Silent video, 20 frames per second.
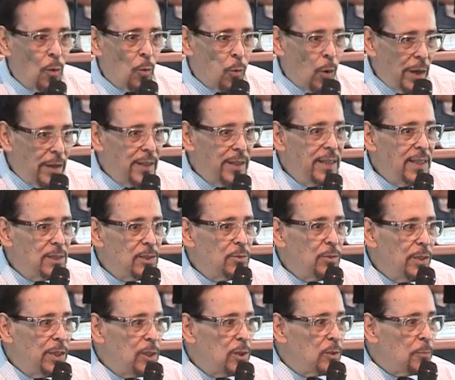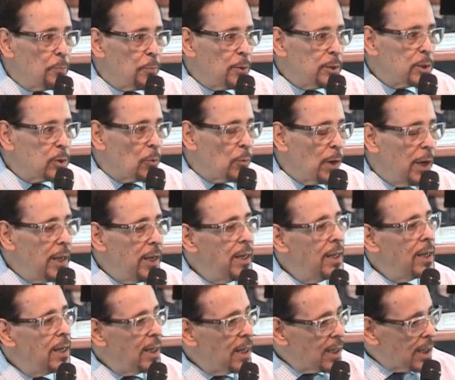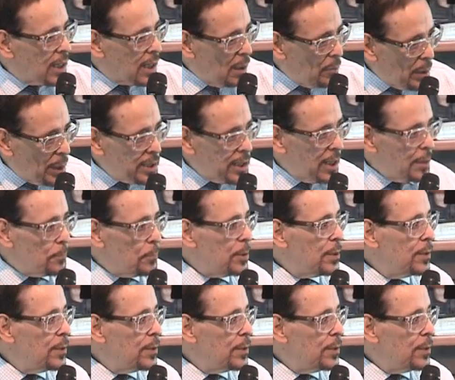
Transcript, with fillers: what it is you need to push away, Come on up